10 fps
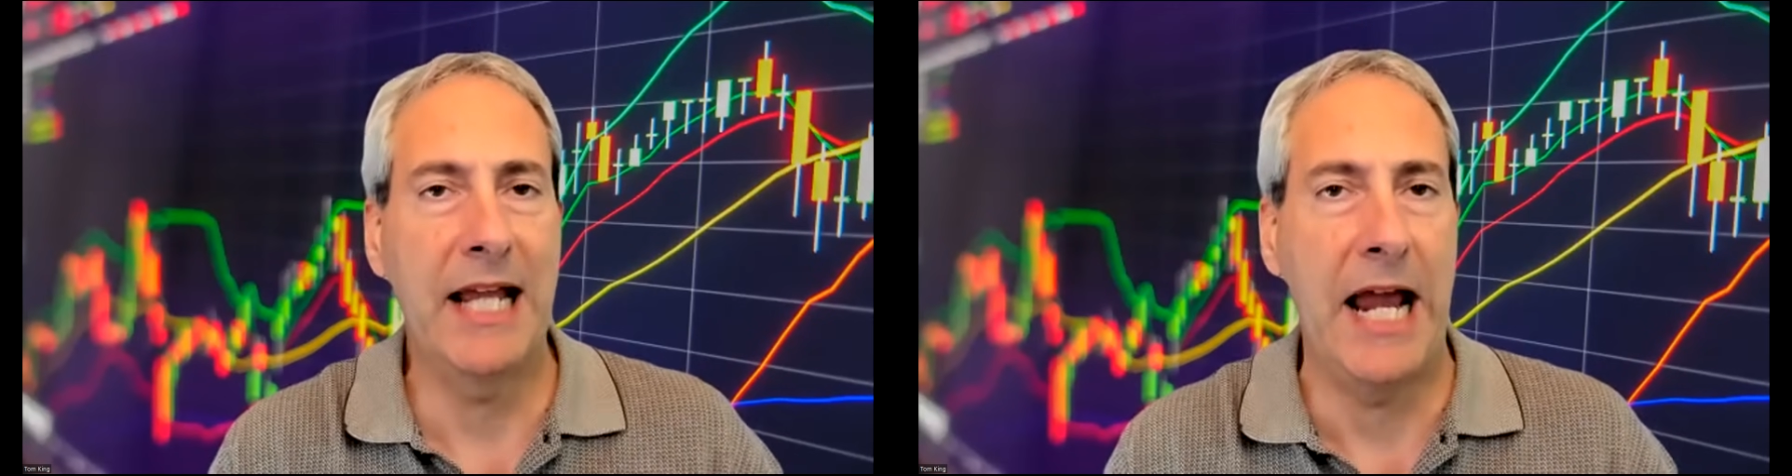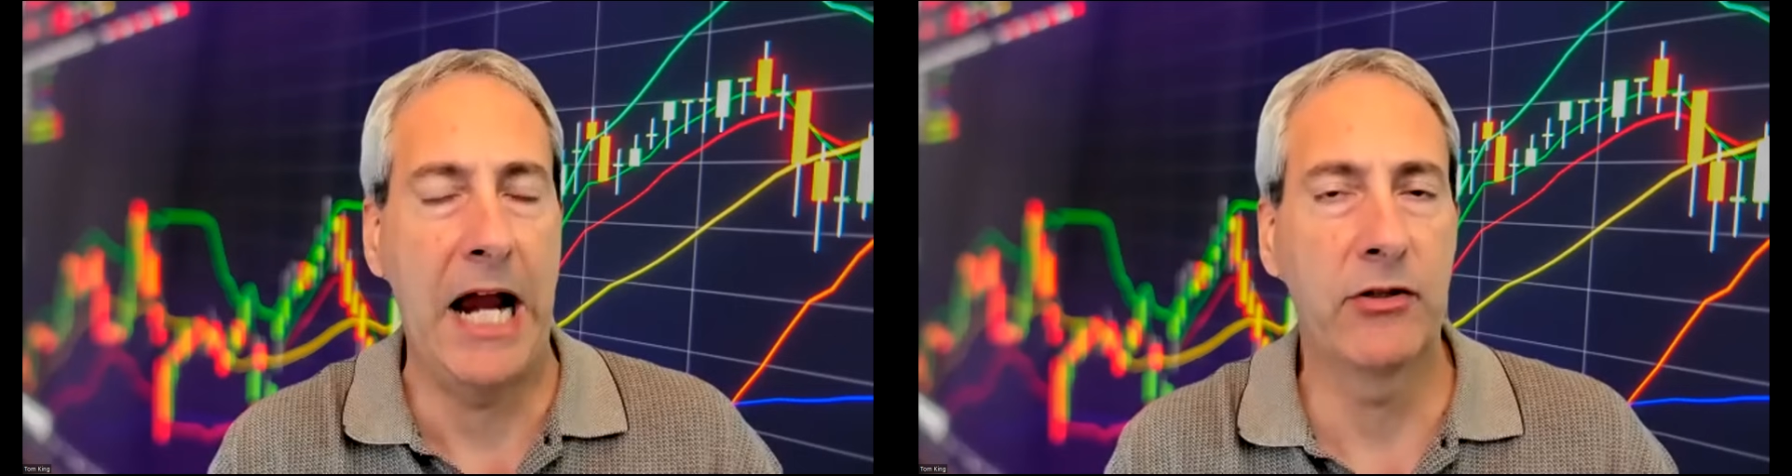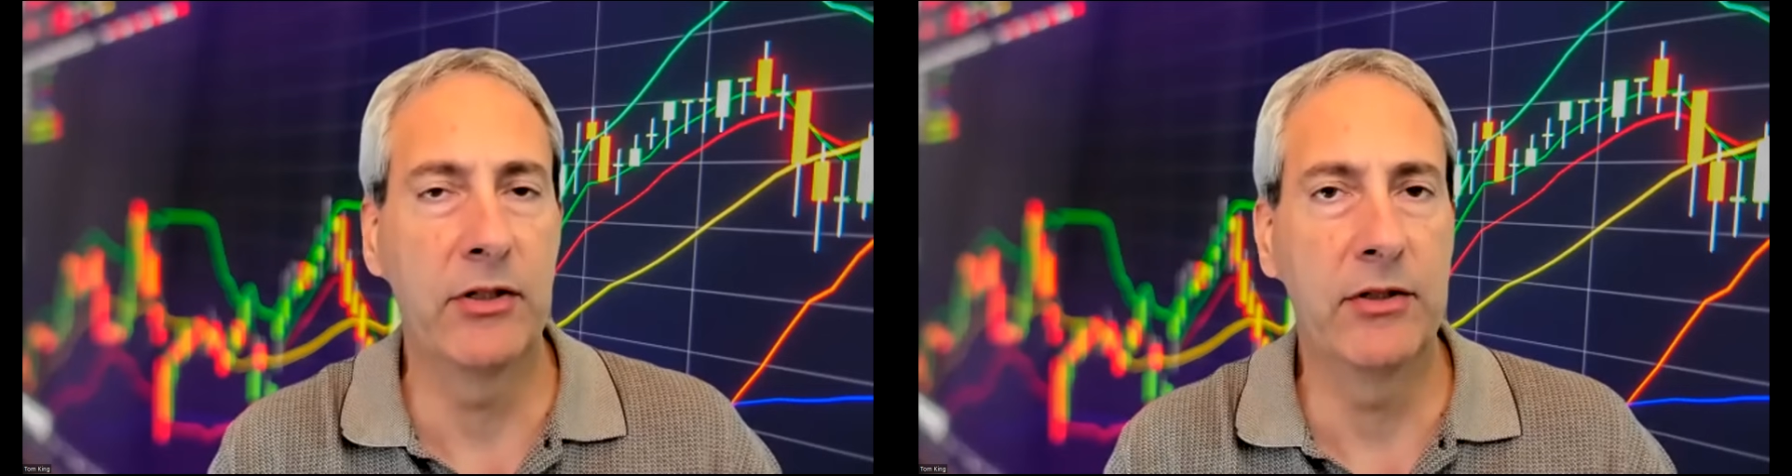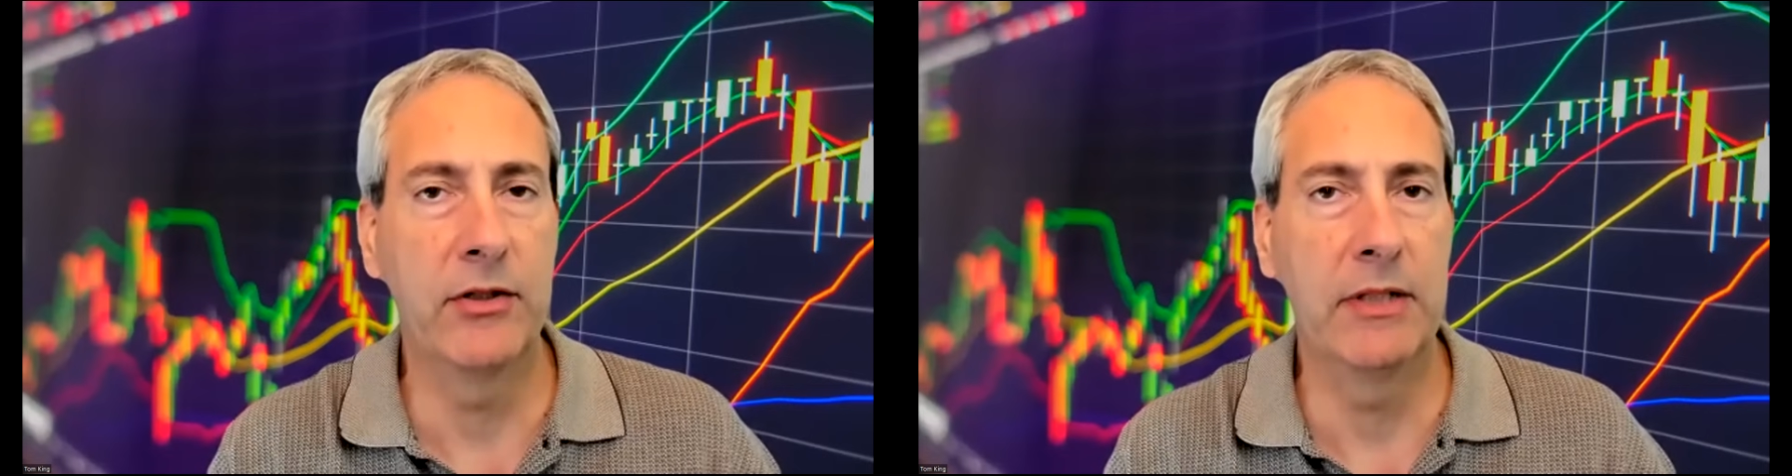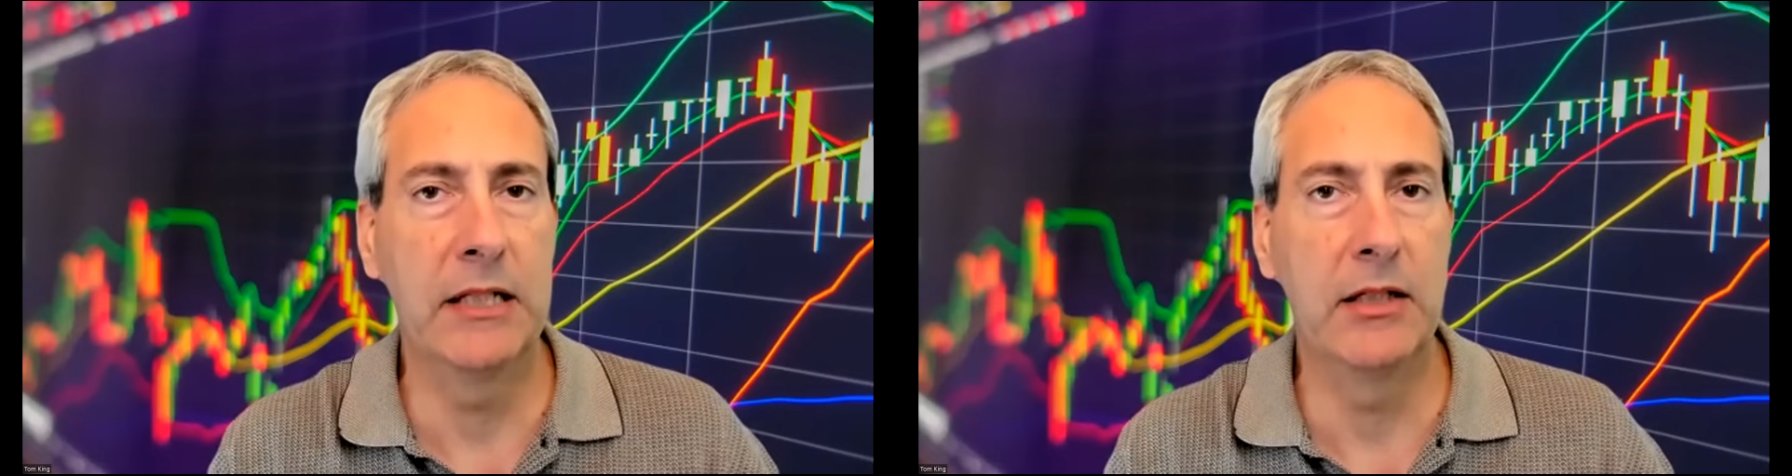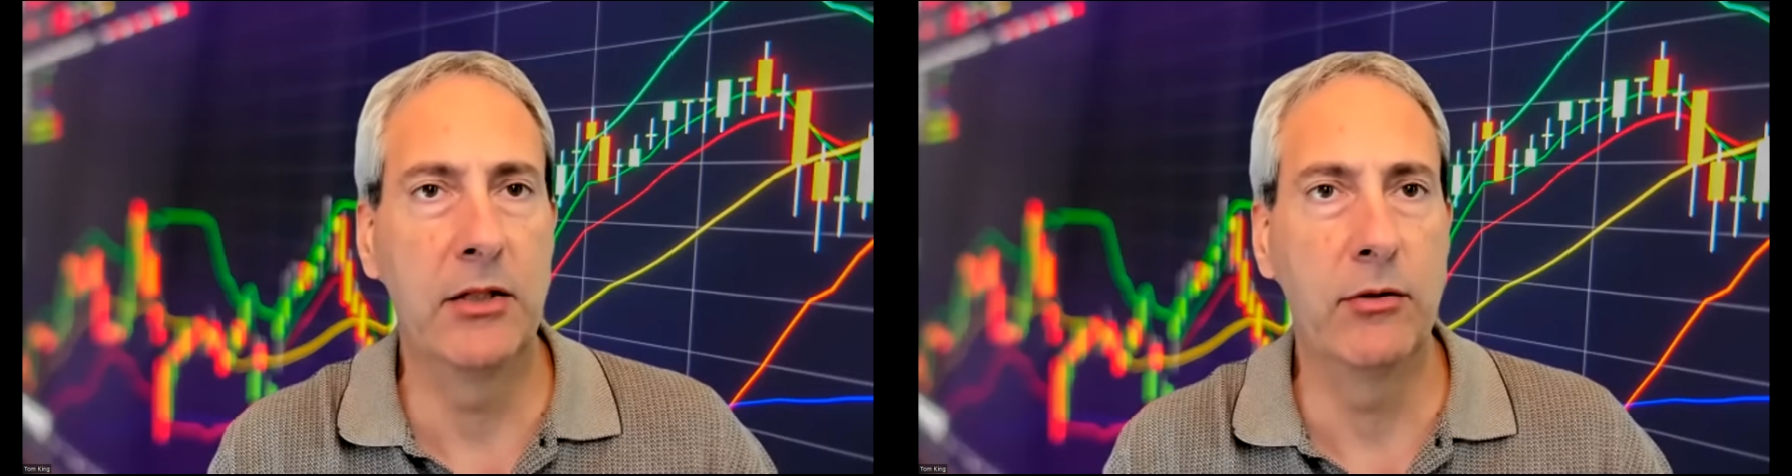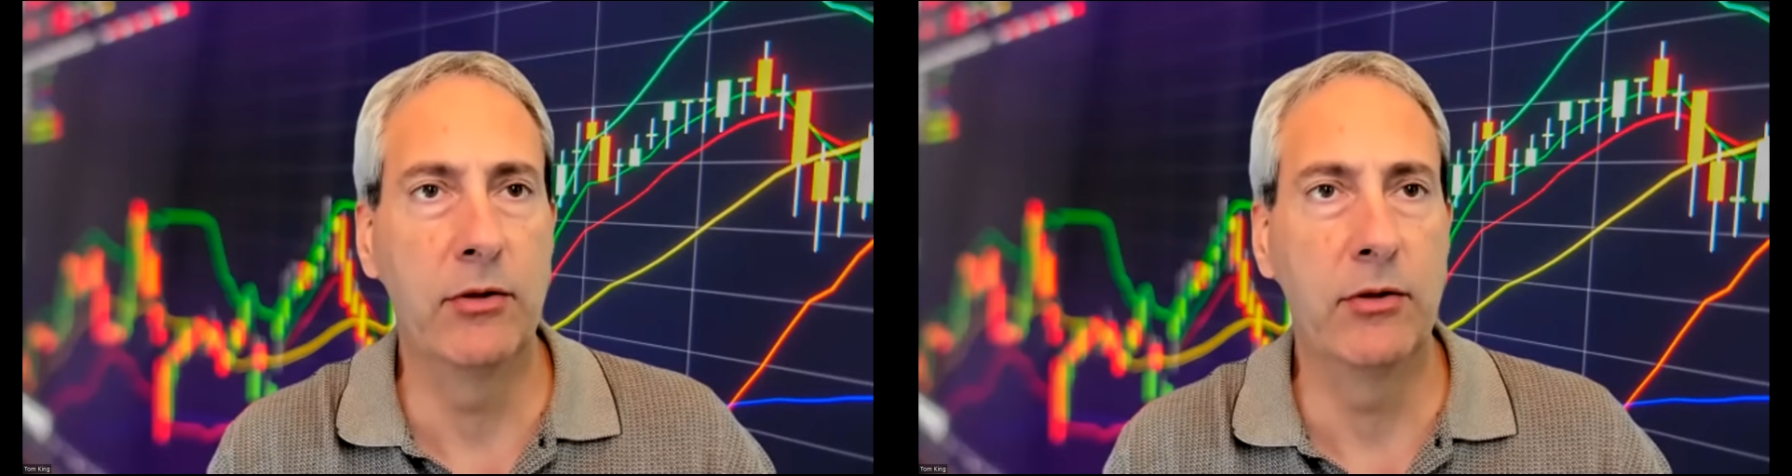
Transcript: actions you need to do